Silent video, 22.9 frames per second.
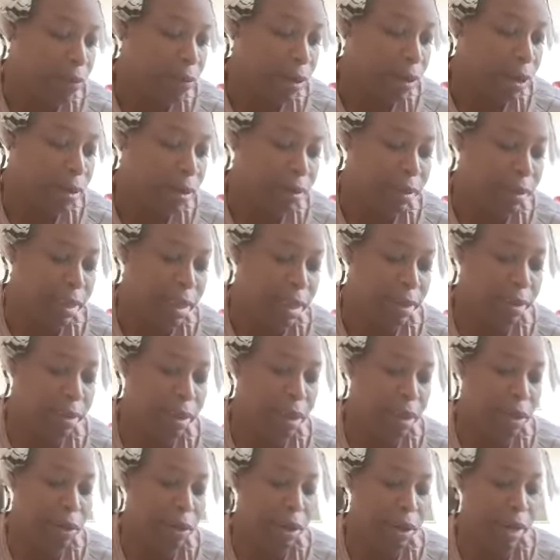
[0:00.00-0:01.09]
1
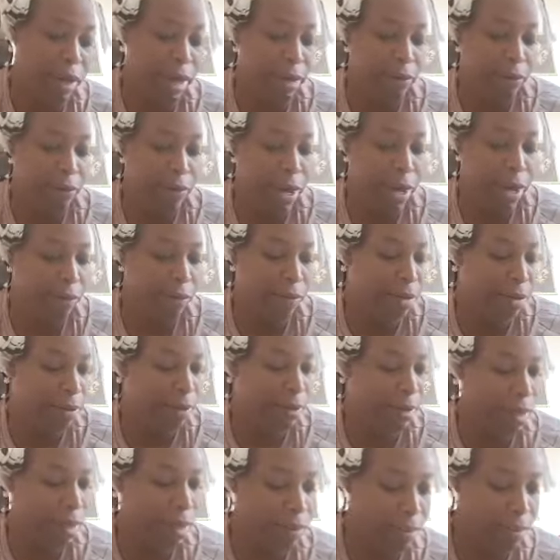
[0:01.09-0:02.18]
Thessalonians 5
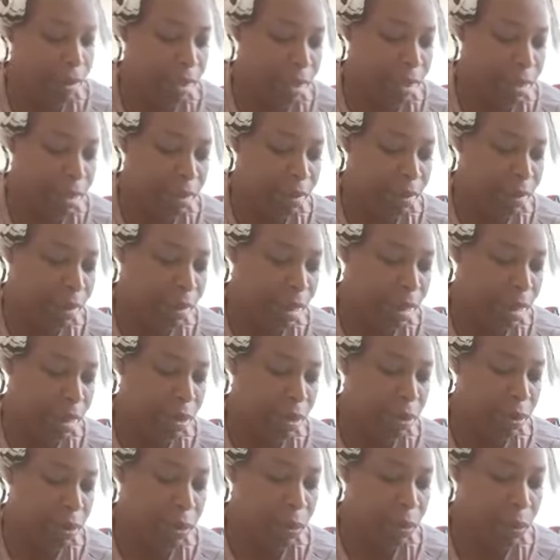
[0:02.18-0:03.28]
verse 17
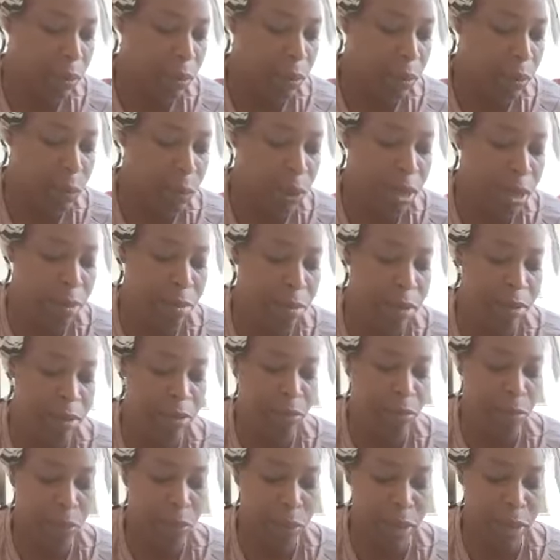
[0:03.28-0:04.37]
said, we
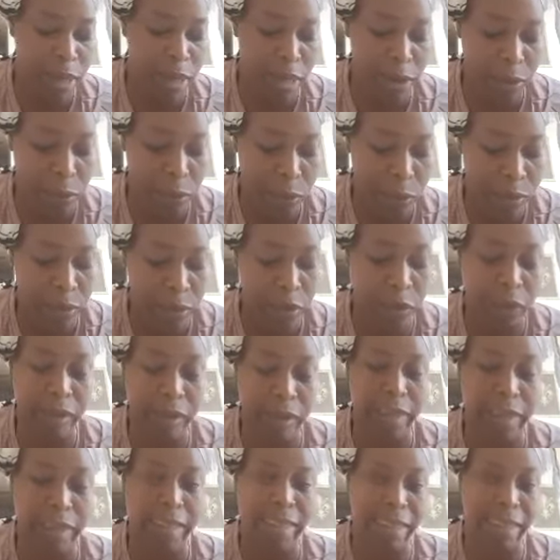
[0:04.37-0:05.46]
must pray
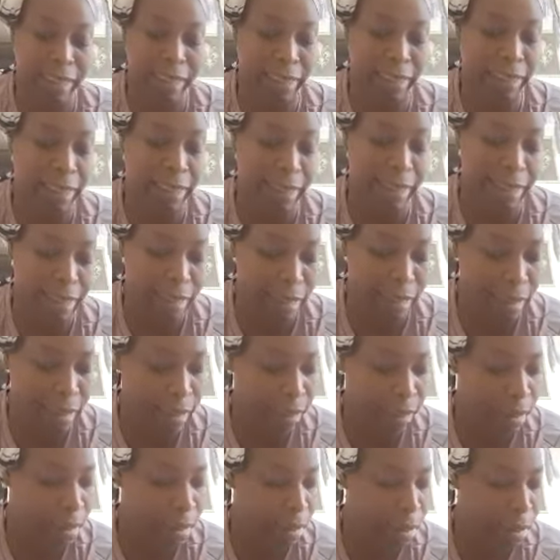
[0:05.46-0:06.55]
without ceasing.
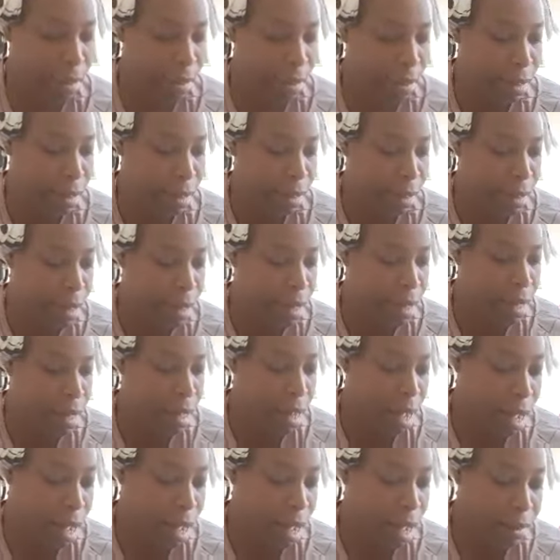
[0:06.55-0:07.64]

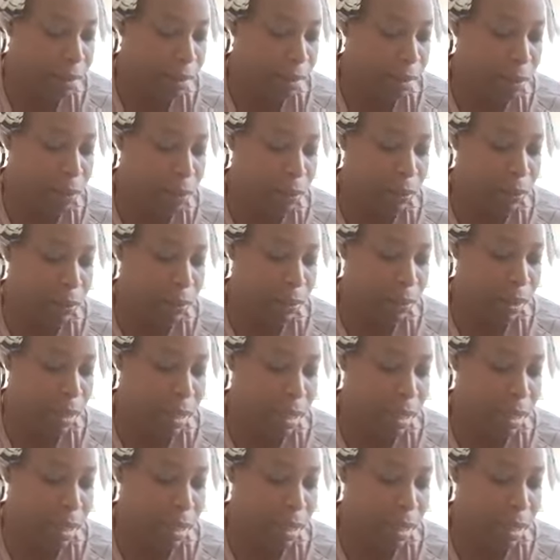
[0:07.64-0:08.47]
Also,